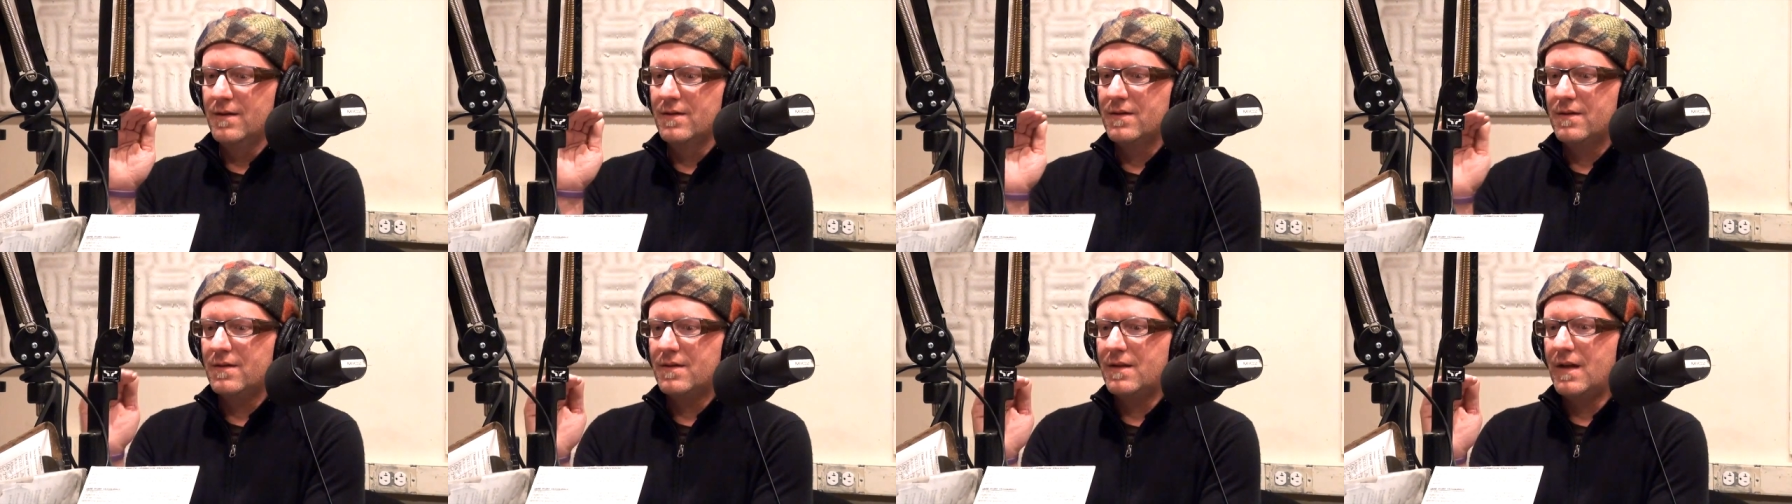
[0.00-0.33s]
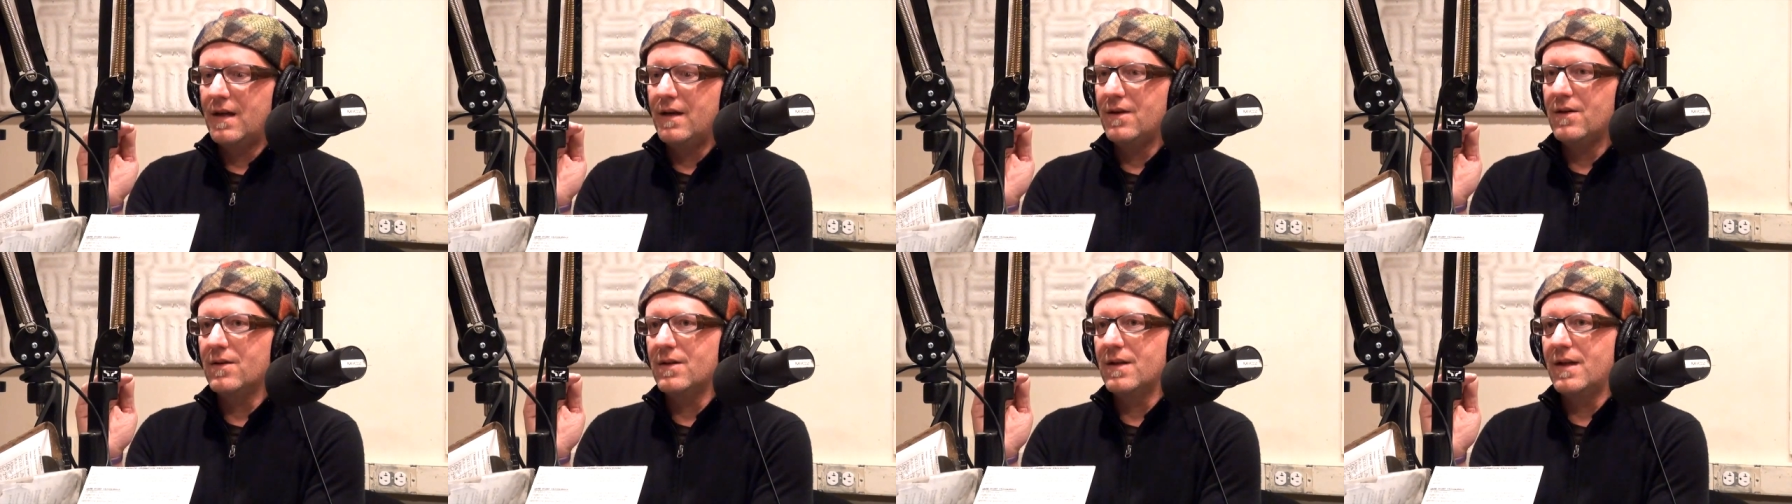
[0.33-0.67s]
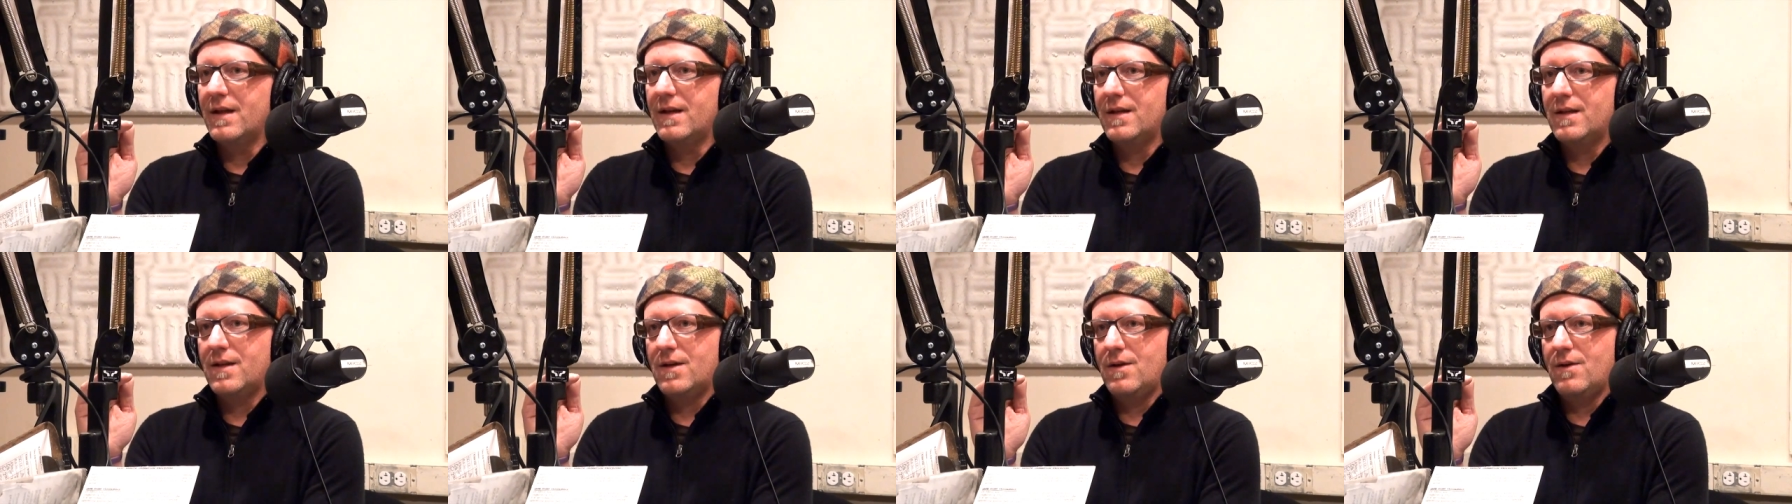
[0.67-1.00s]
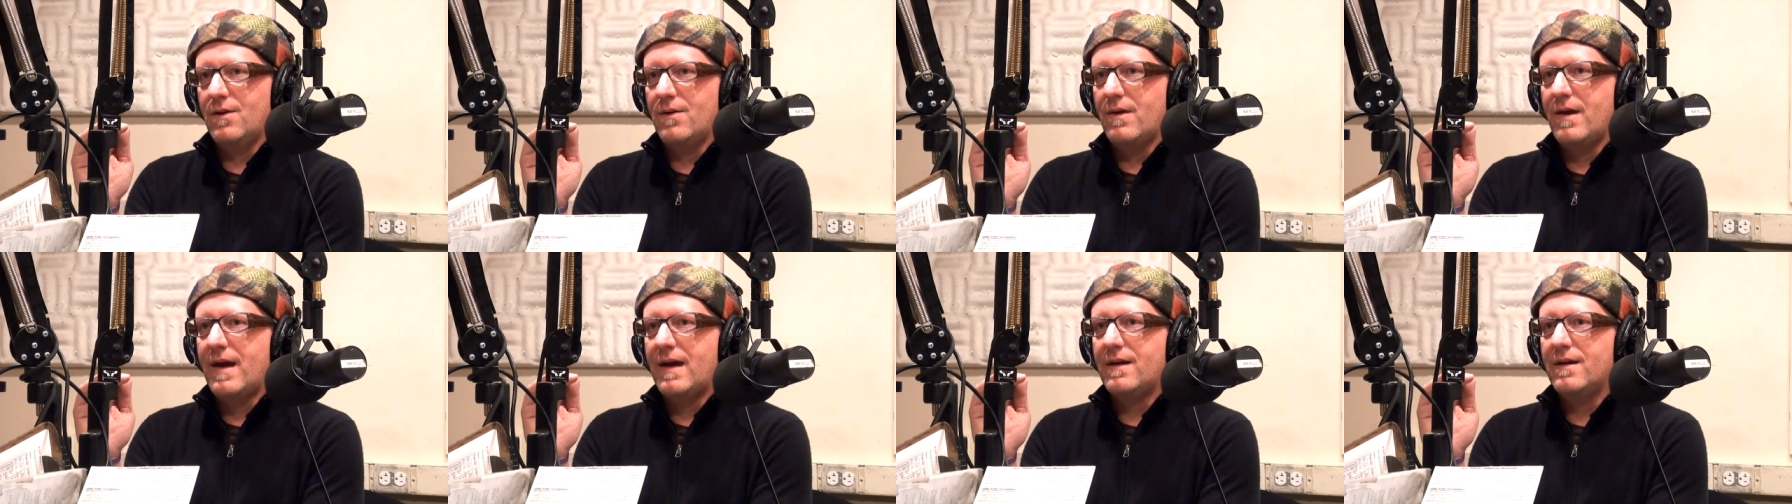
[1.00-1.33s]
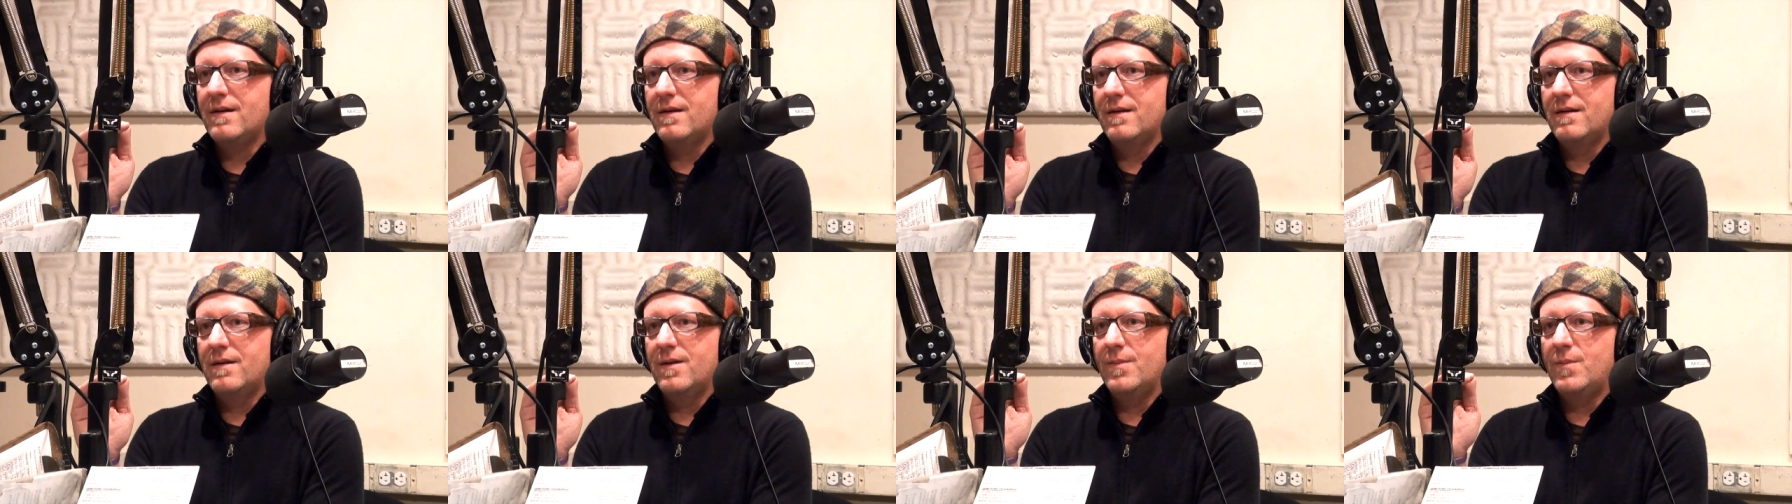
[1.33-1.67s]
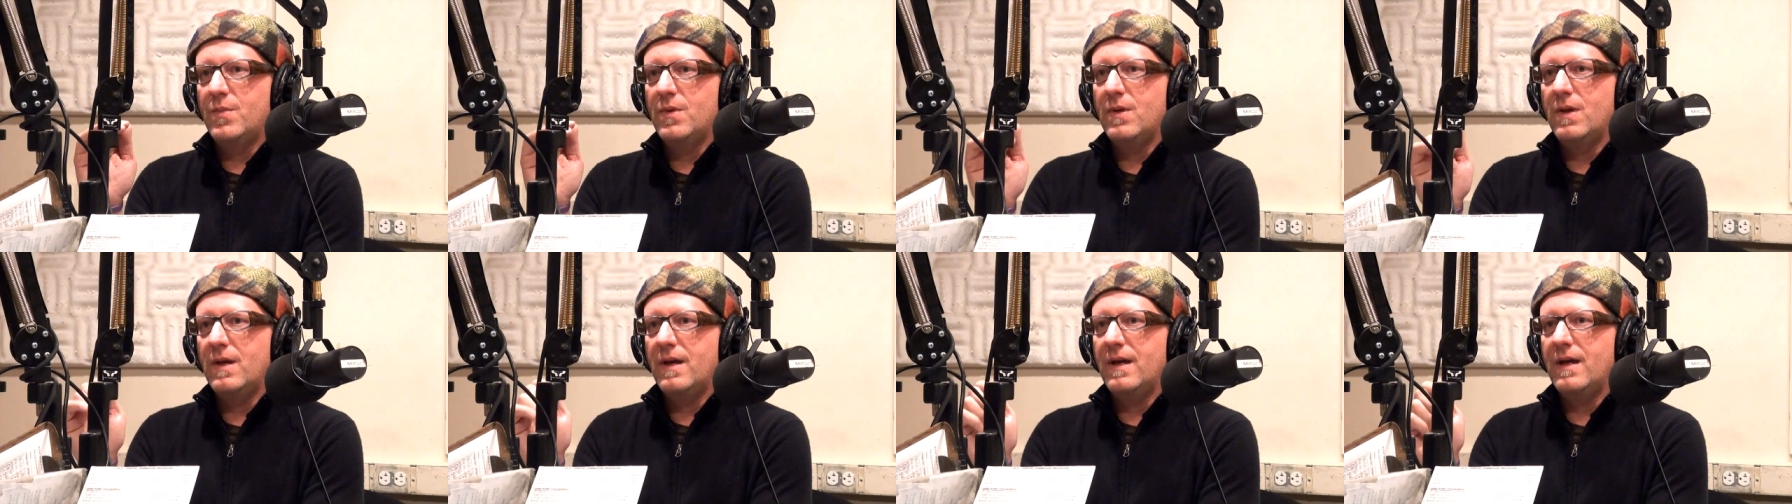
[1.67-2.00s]
scale length correct to
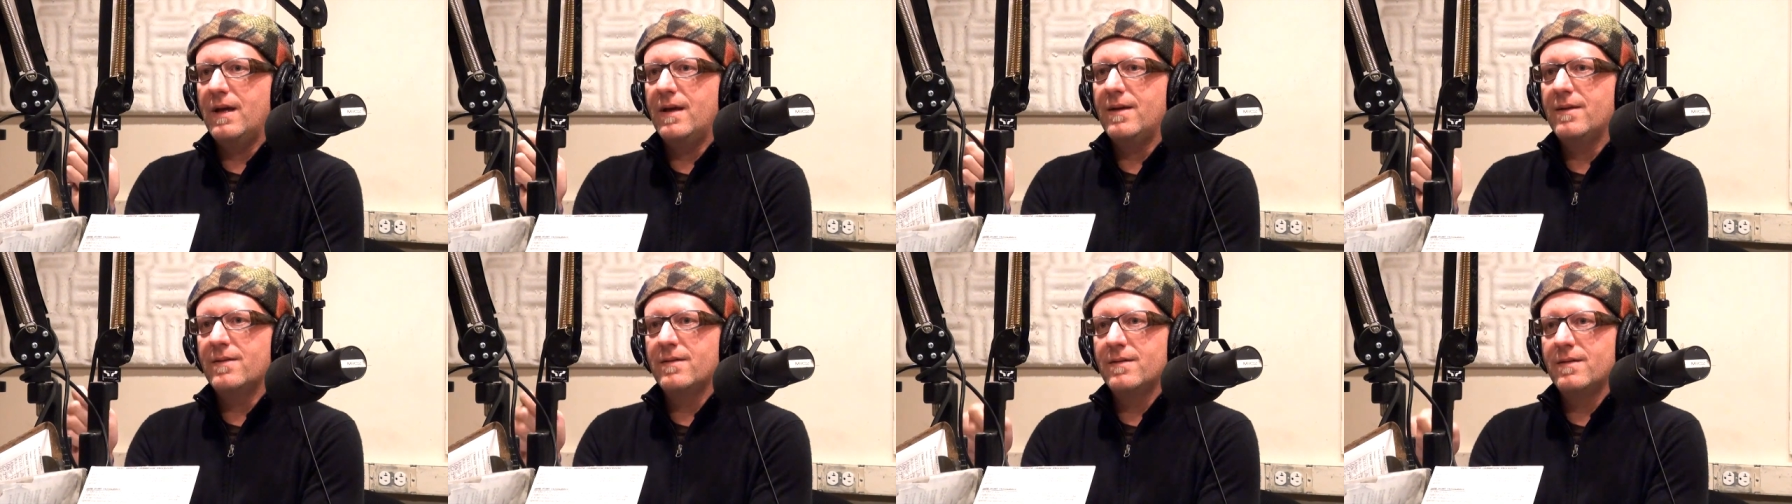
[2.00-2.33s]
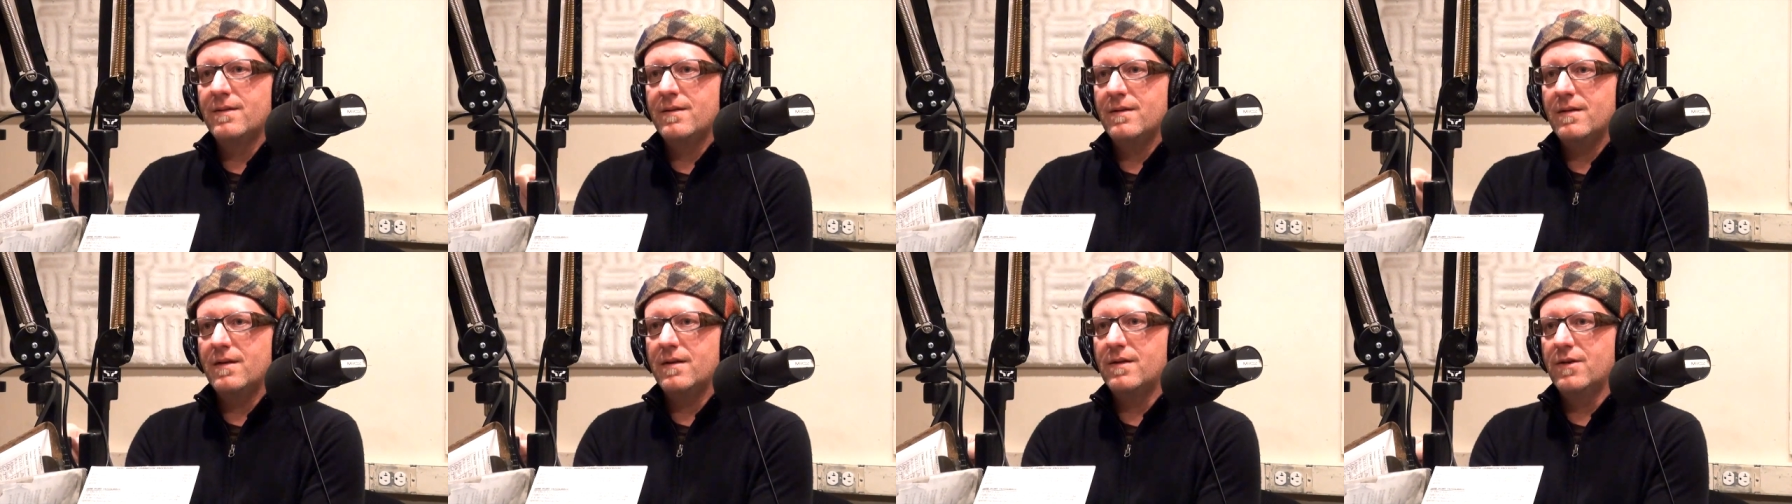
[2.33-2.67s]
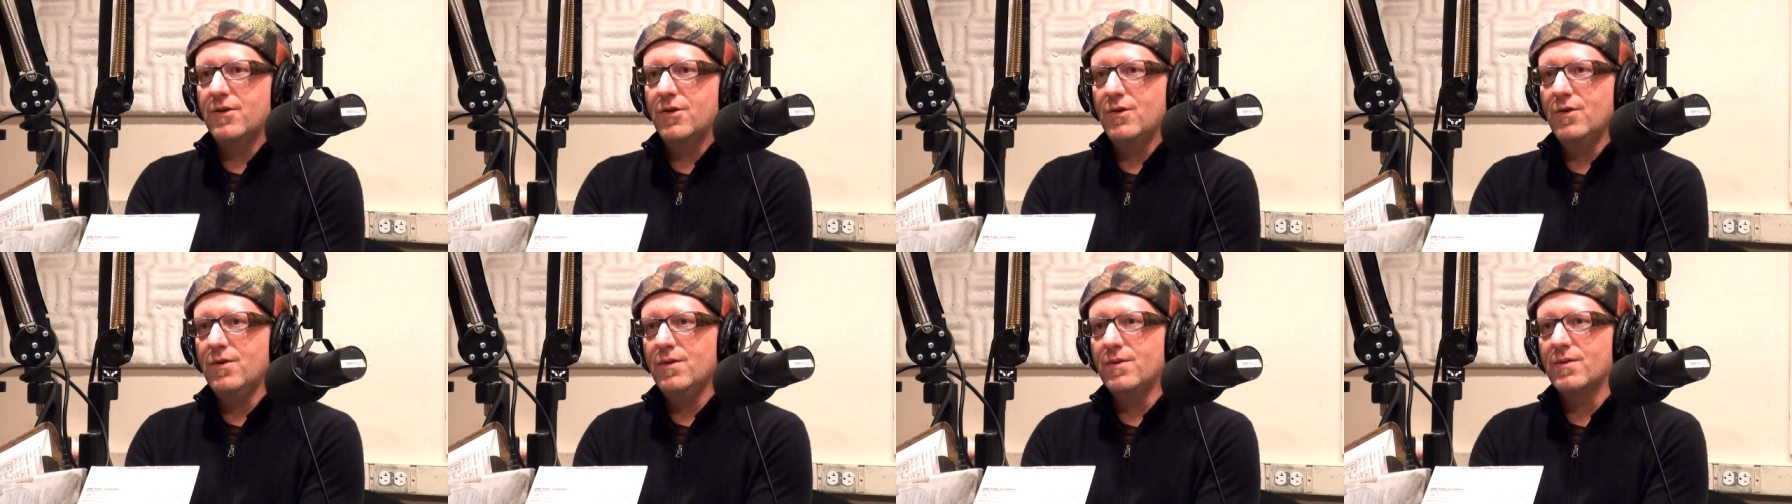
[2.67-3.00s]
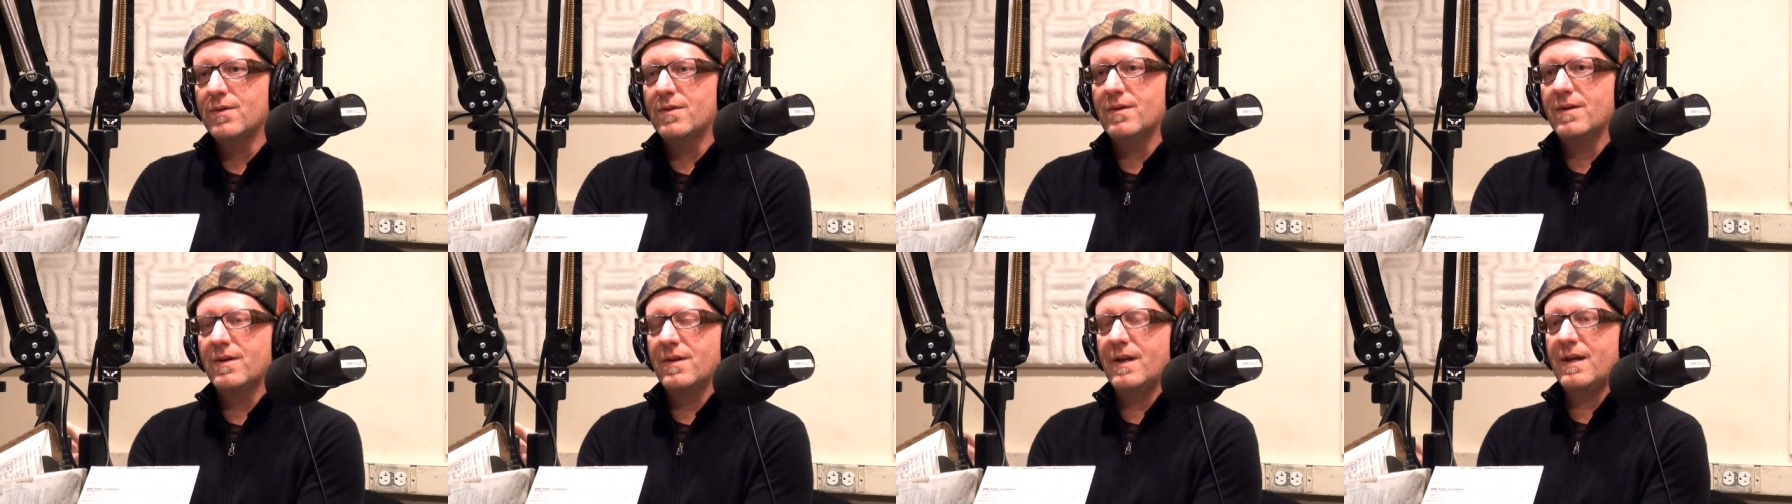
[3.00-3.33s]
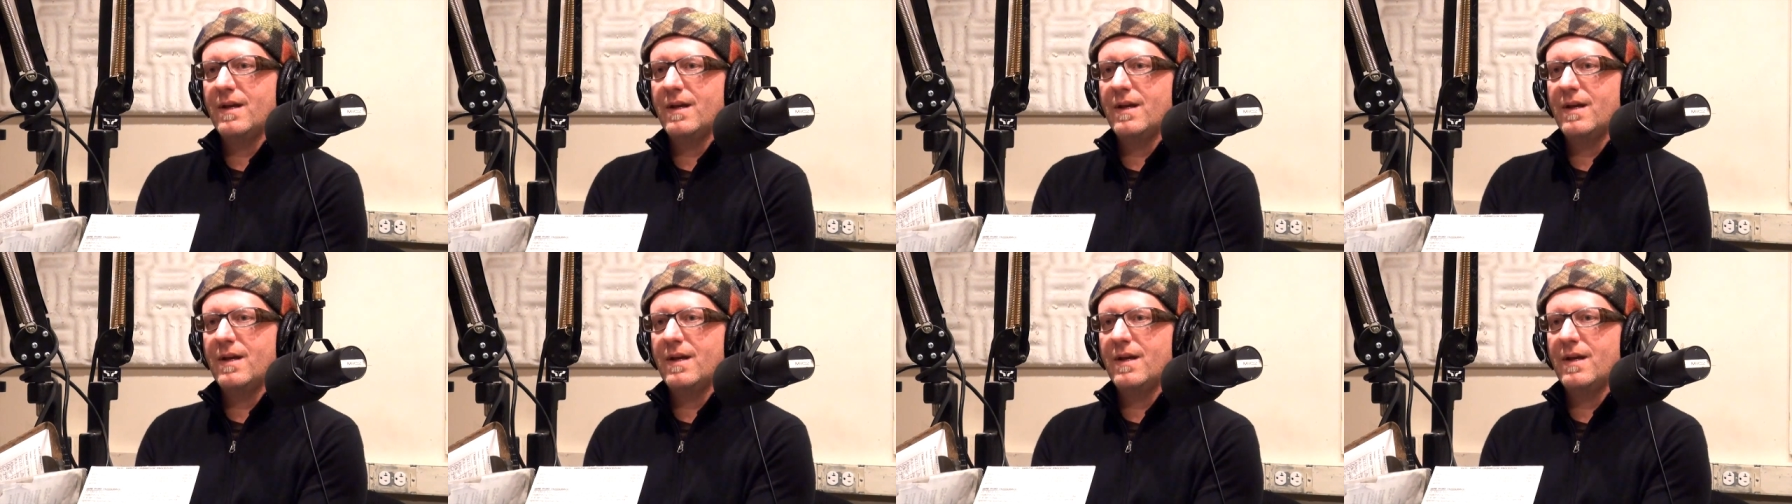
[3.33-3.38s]
play a tune.